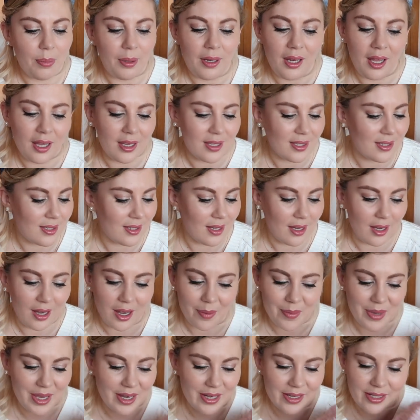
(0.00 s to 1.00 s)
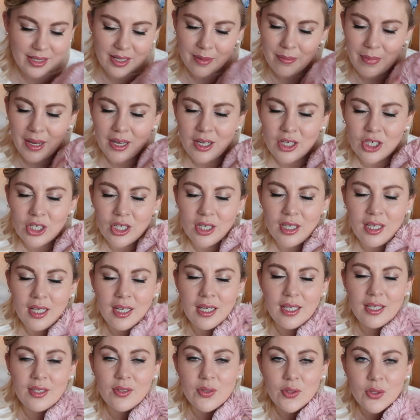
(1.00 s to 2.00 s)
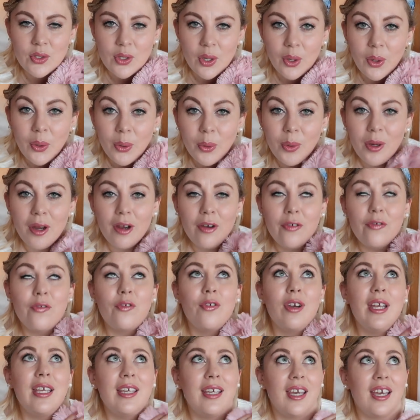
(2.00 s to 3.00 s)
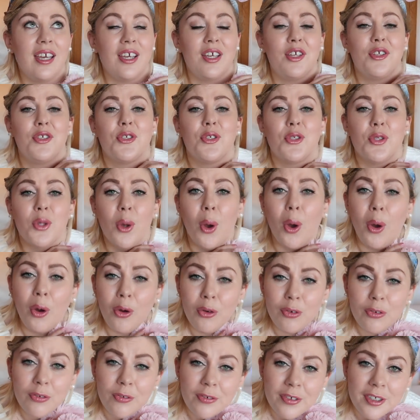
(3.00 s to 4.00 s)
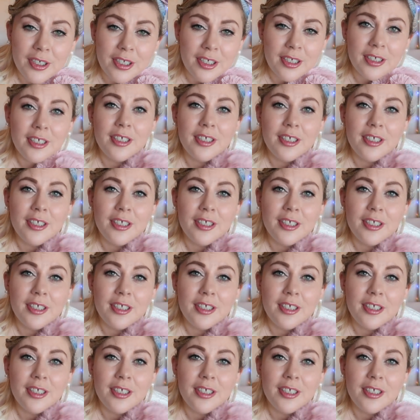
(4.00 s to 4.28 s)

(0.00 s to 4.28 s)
Plus, I mean, did I mention it is so freaking soft?